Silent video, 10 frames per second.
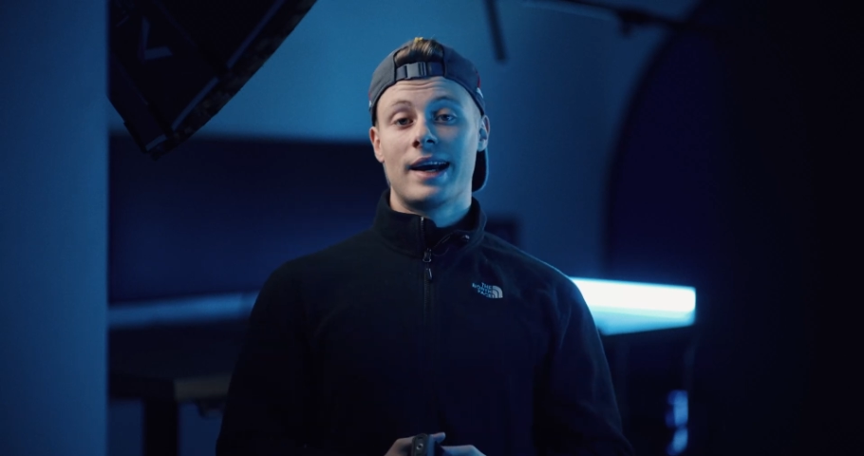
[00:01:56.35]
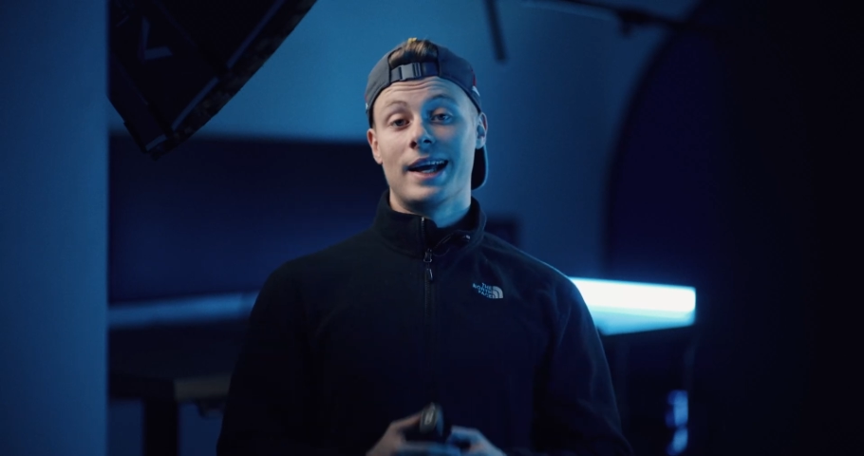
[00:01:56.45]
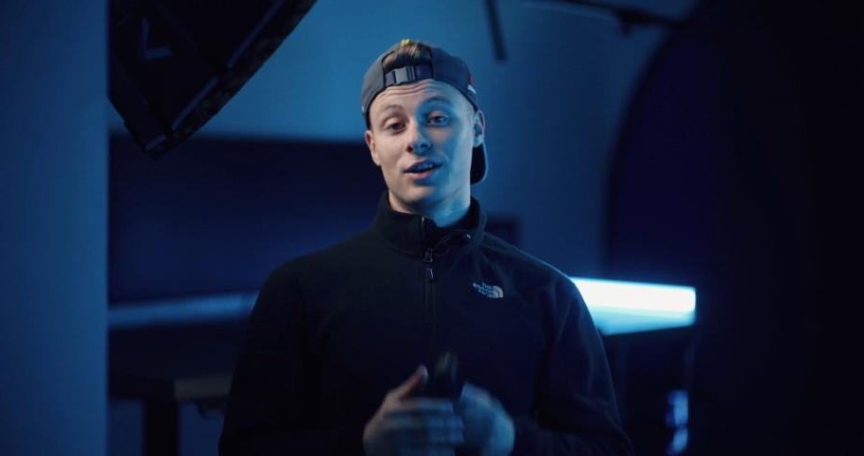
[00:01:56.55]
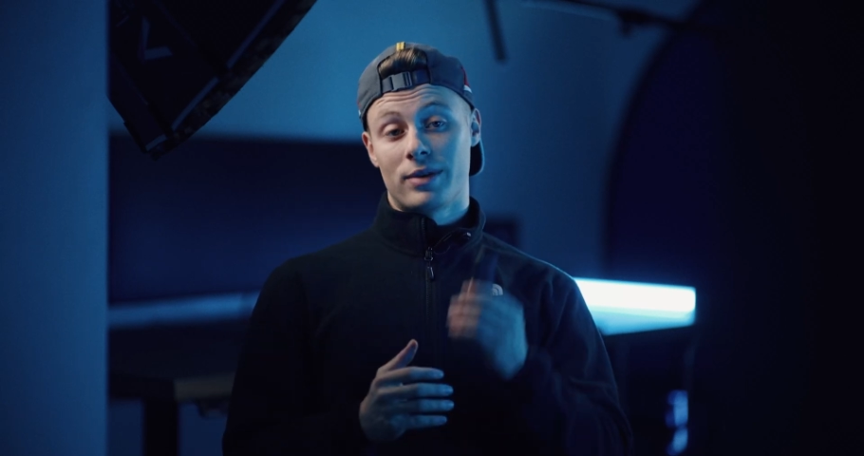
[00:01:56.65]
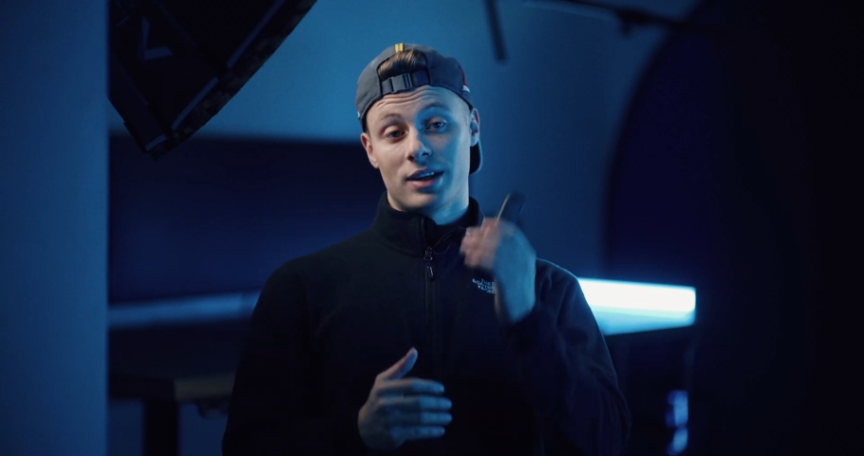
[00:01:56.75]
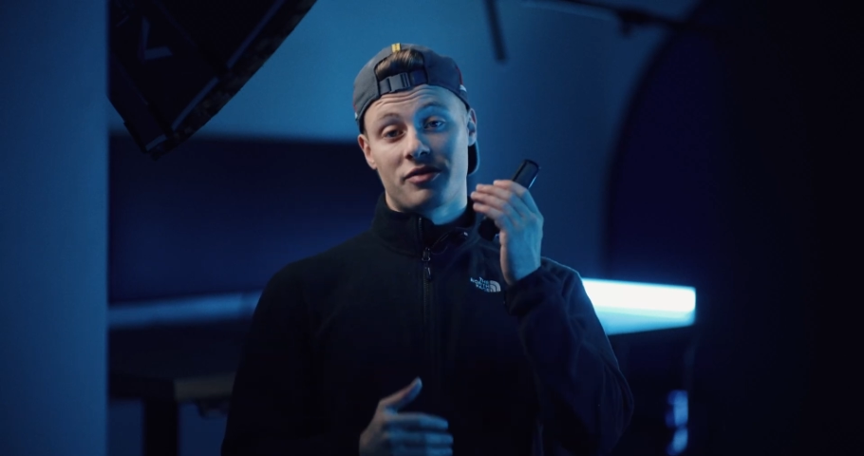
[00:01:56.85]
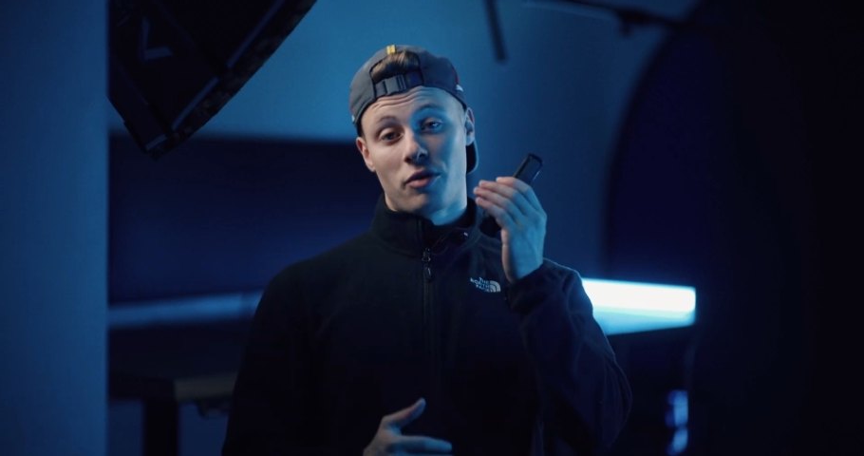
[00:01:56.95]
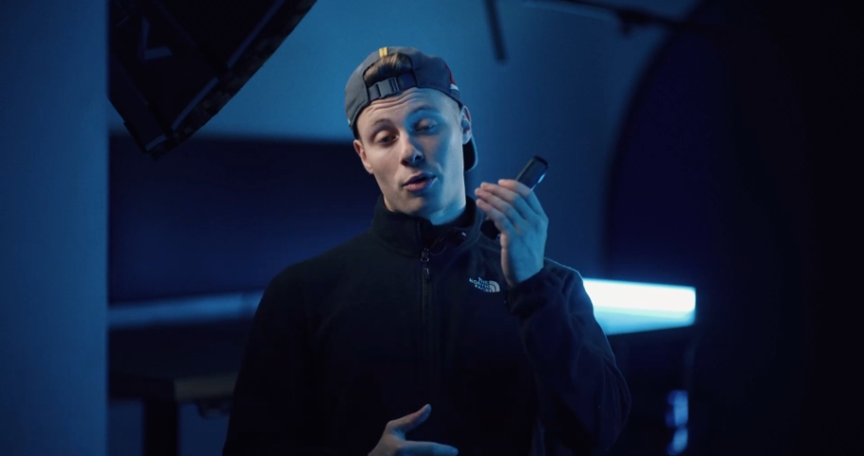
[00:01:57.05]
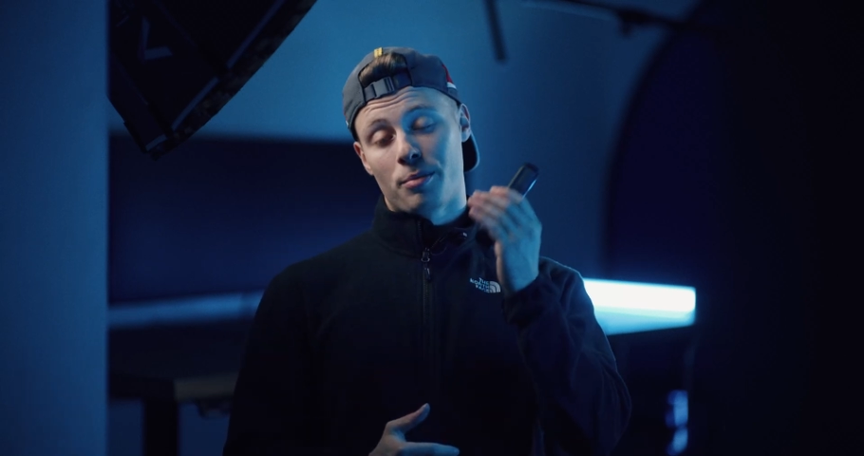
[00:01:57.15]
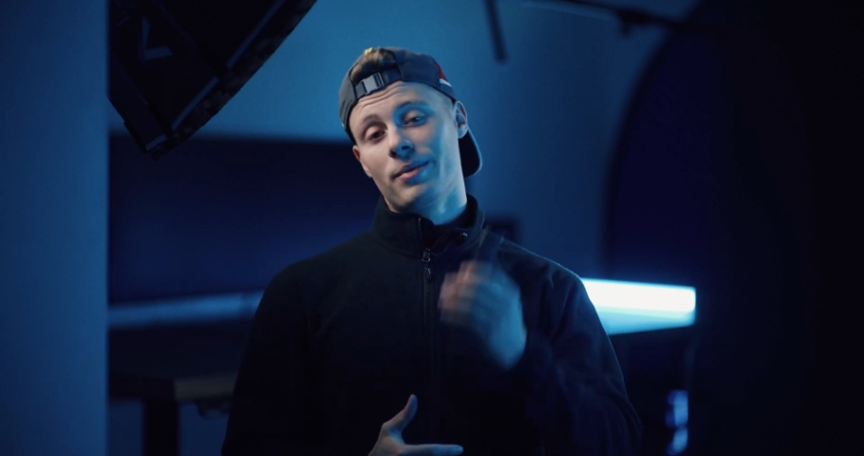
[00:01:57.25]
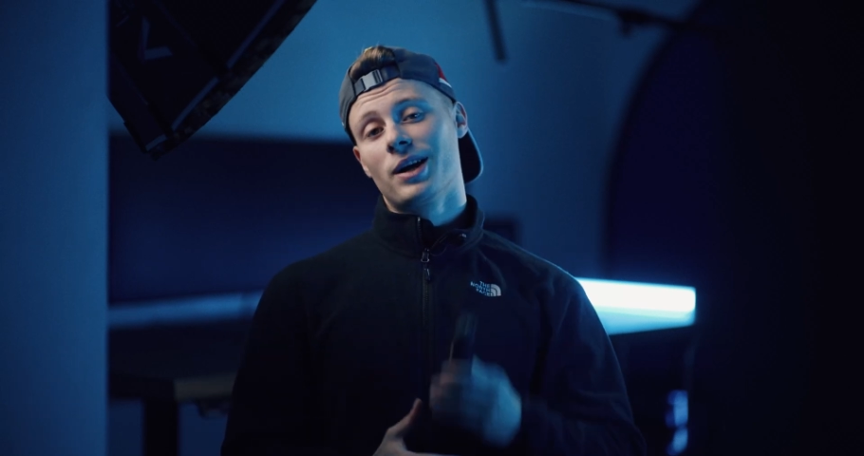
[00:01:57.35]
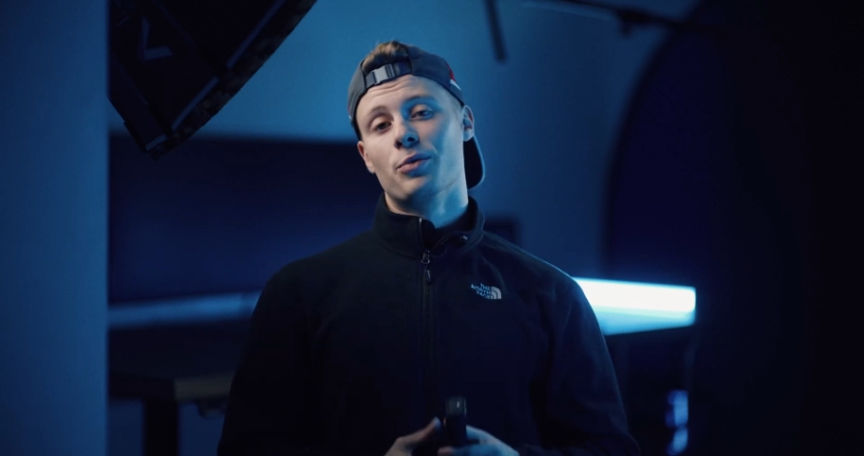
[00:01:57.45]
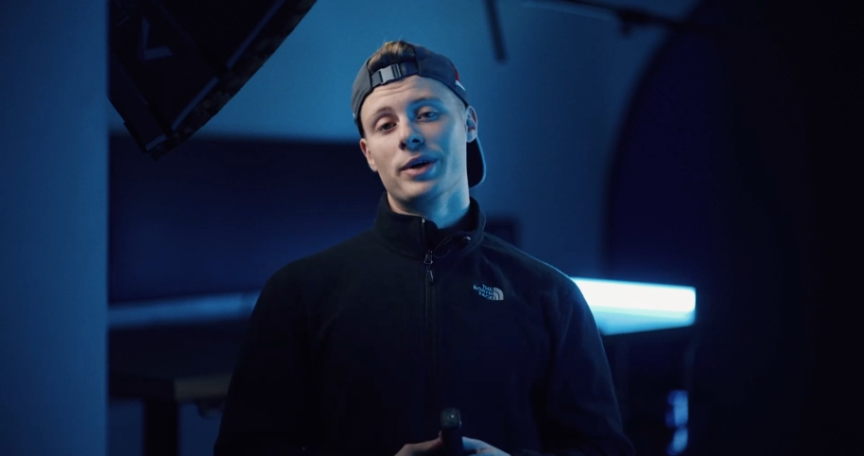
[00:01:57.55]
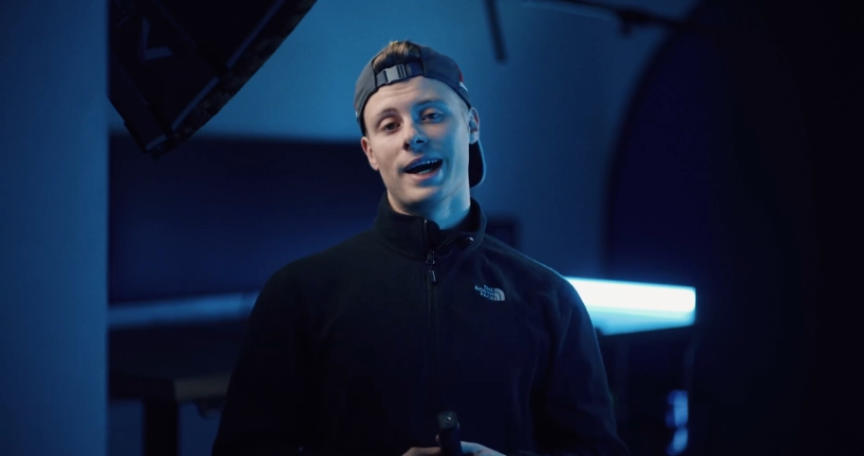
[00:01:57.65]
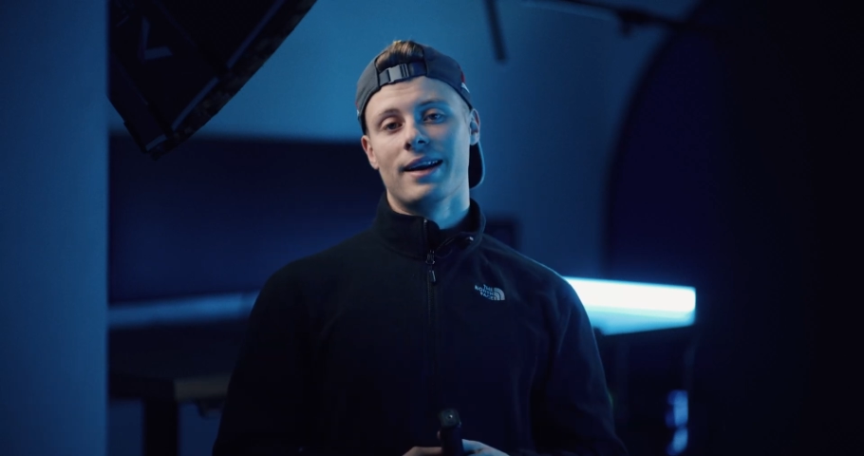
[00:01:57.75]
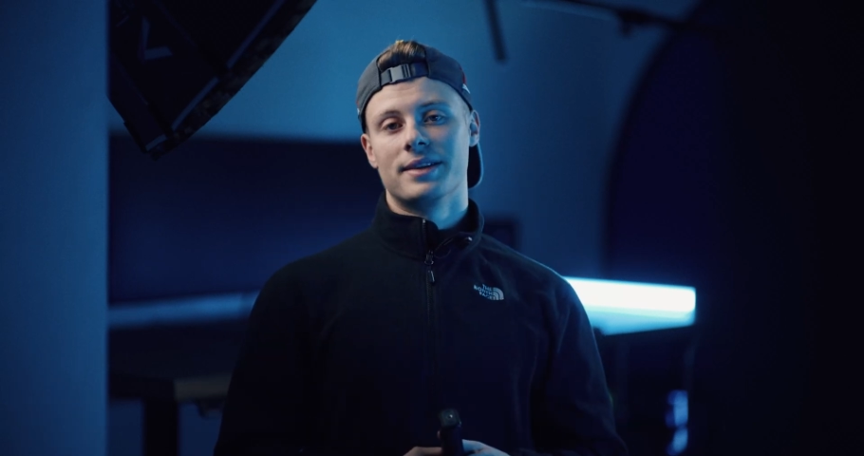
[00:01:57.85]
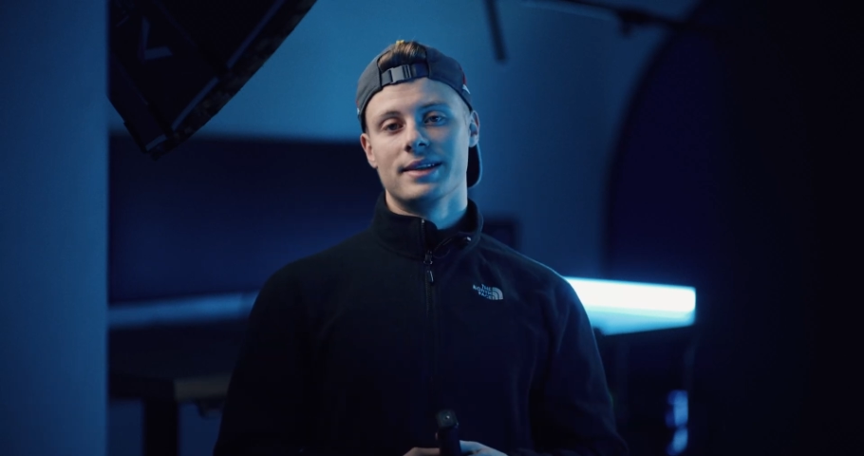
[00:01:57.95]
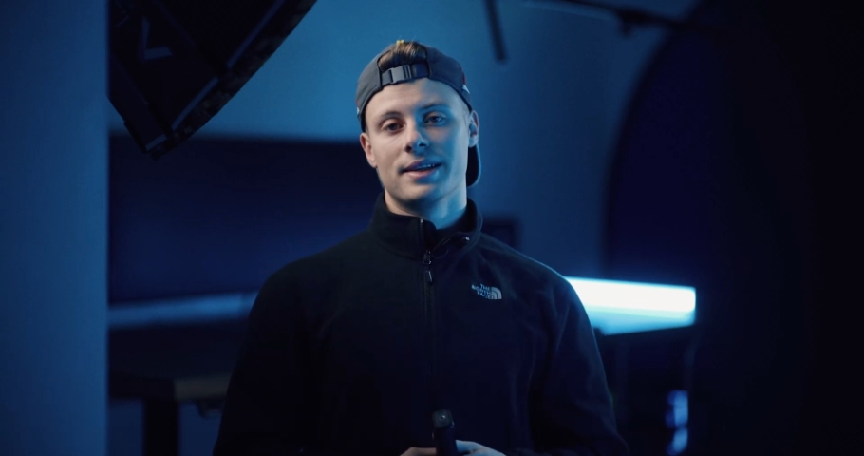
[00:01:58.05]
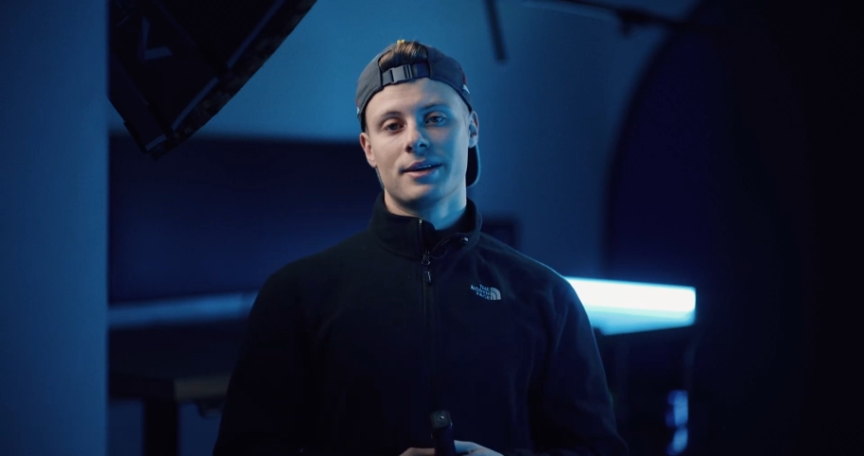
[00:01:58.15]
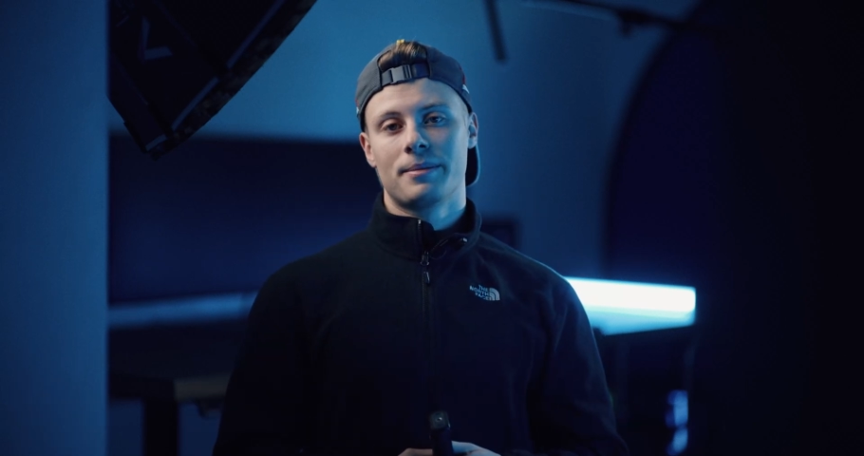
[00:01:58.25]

and transform reality.